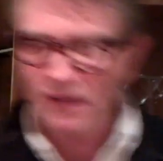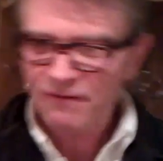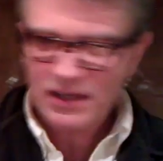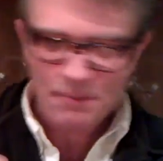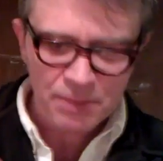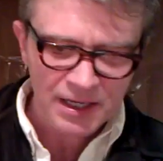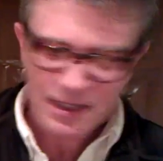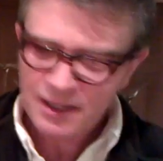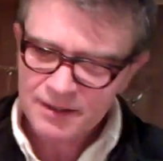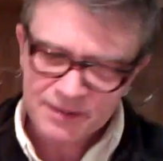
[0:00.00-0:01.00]
find the
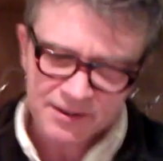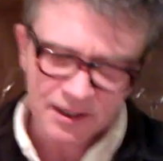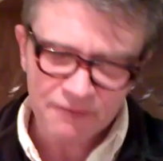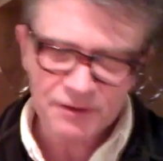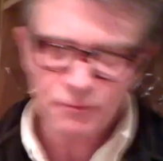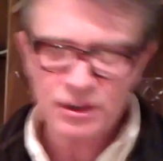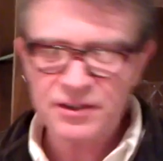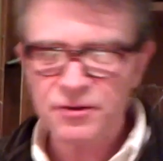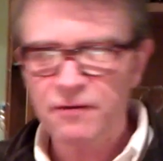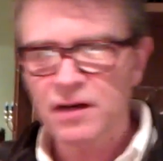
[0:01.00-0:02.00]
peatiness of it really
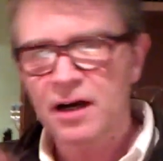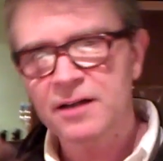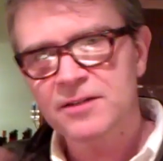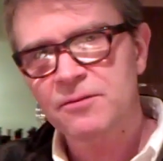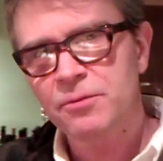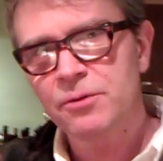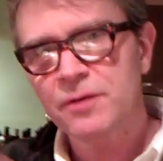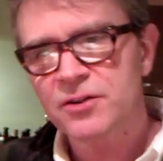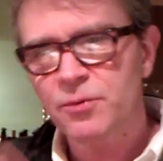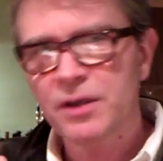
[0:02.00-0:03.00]
sort of cuts through
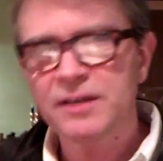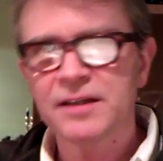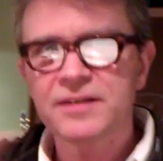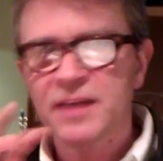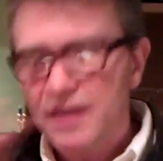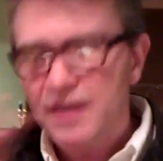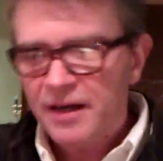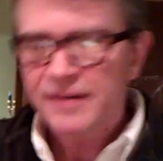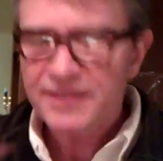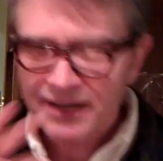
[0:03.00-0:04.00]
the sweetness.
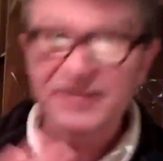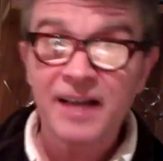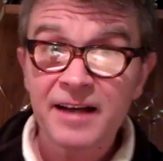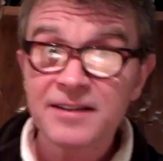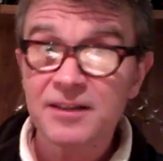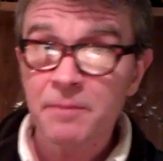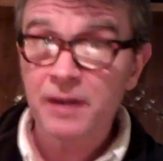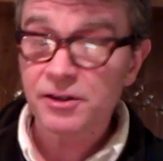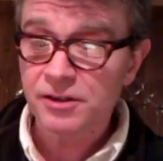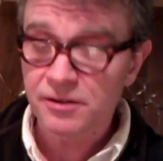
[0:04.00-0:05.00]
Just adds a nice
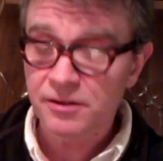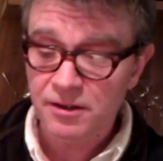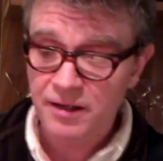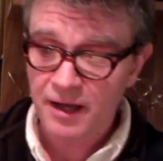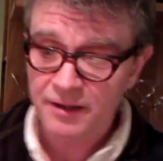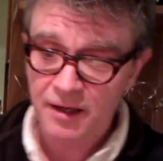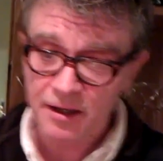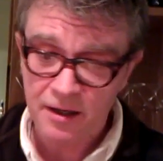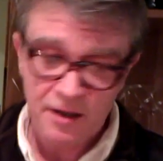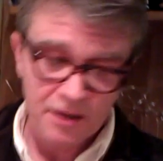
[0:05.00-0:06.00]
dimension to the eggnog.
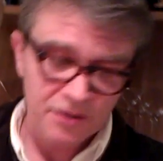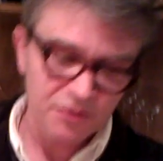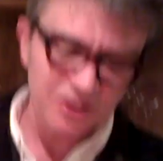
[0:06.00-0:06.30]
So just a